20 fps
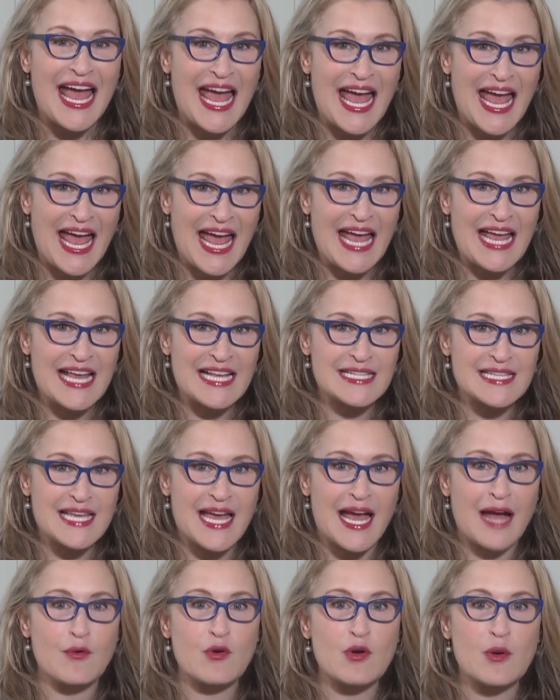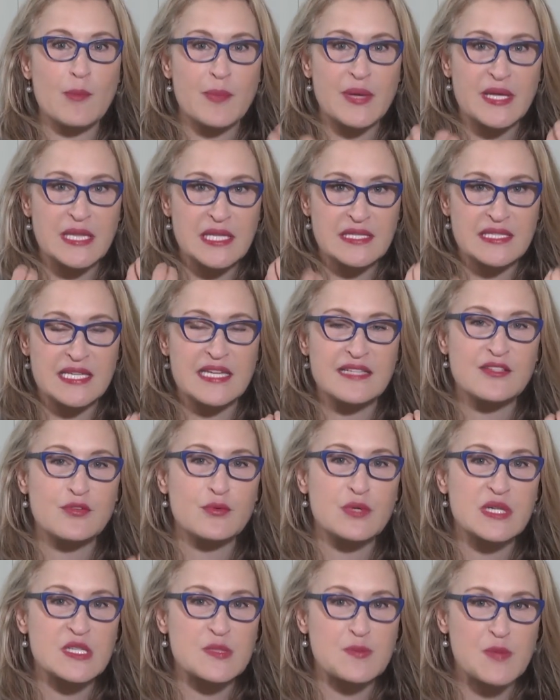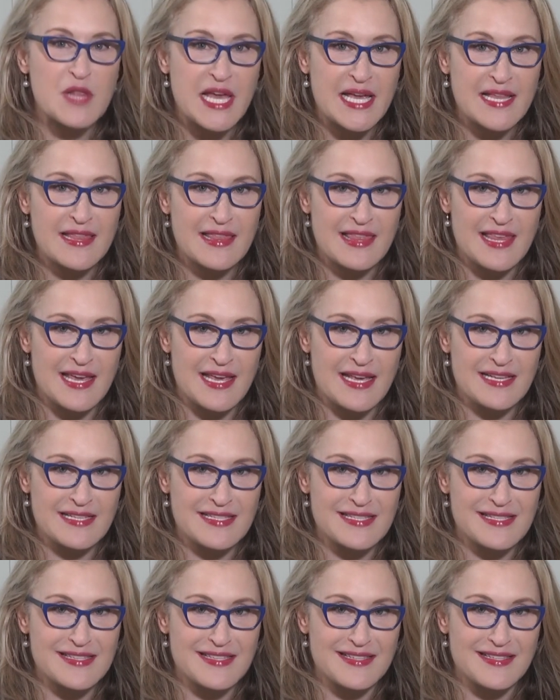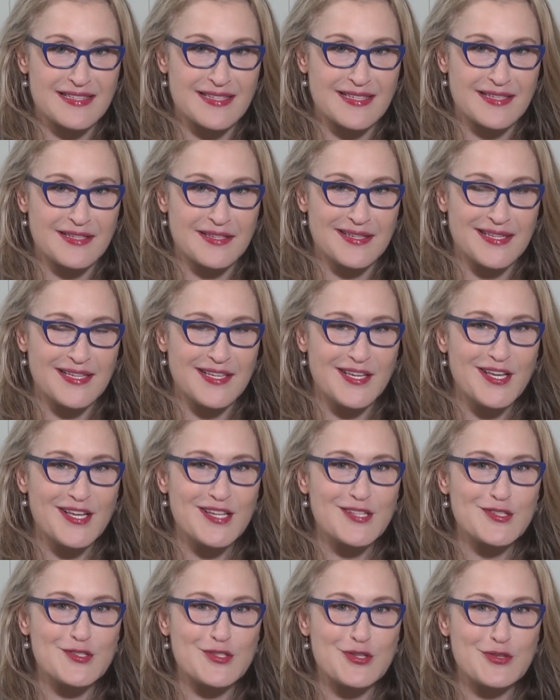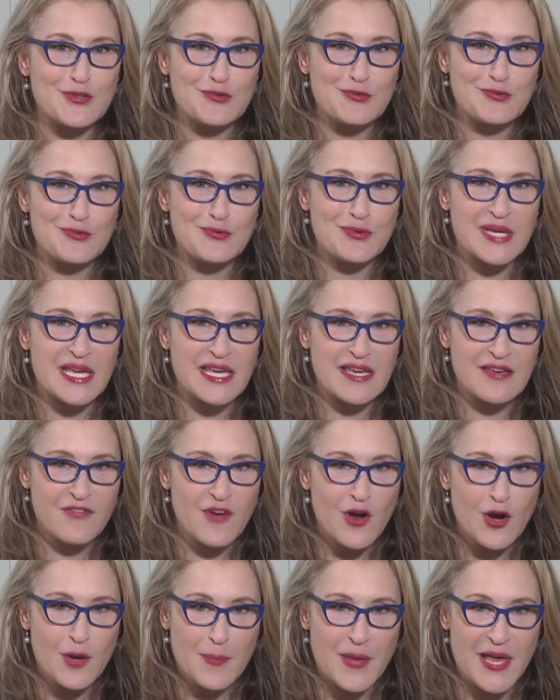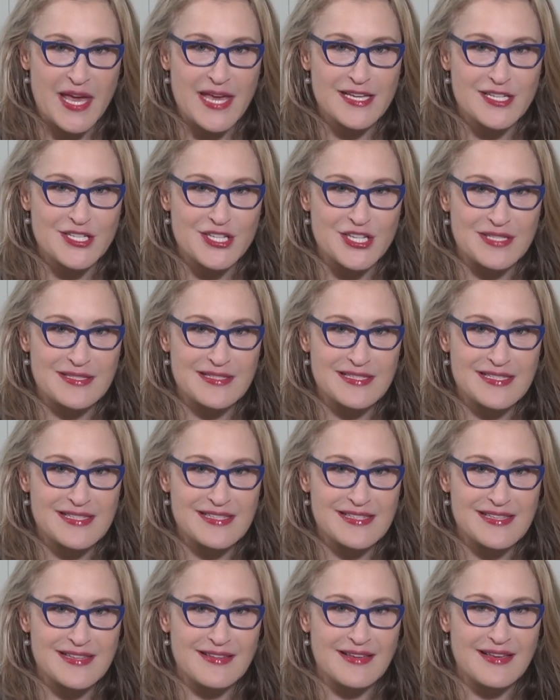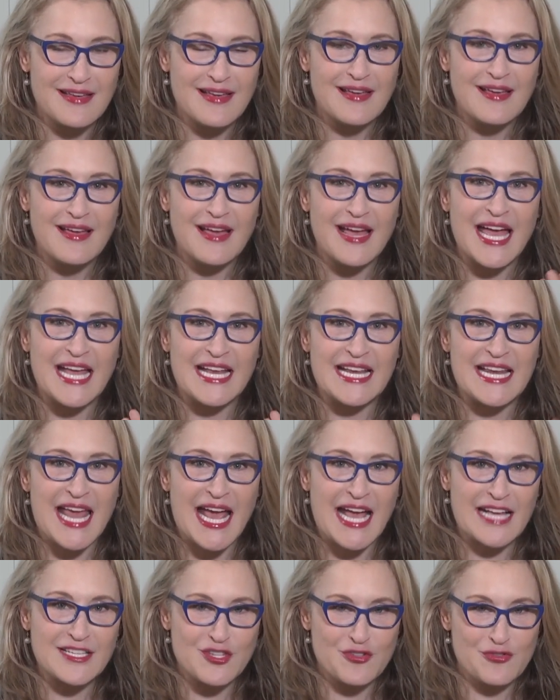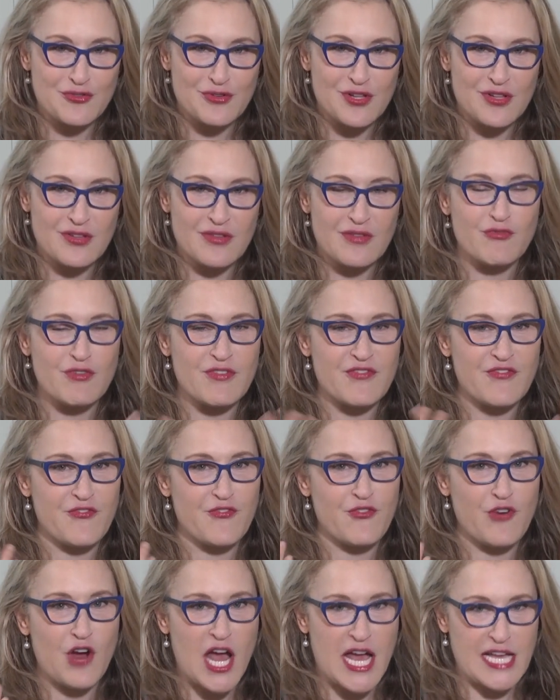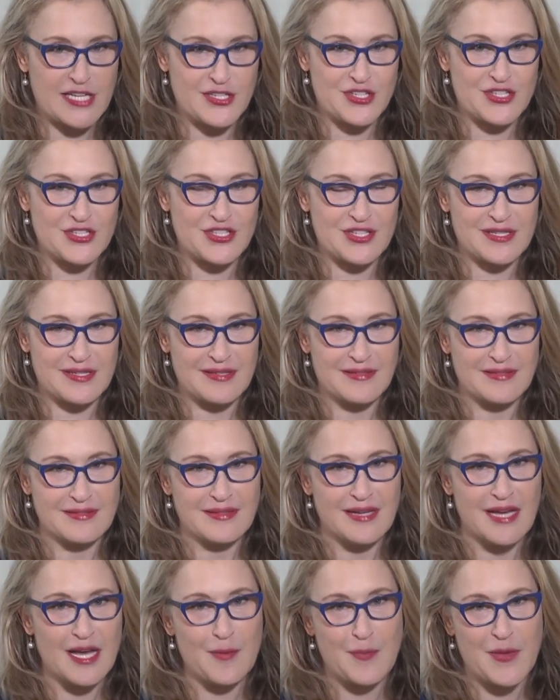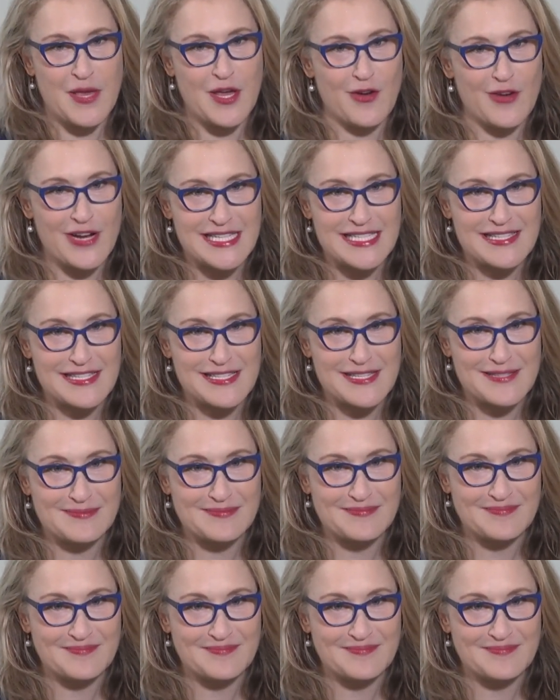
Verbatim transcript: and our ability to explain things to give our patients a natural, refreshed appearance.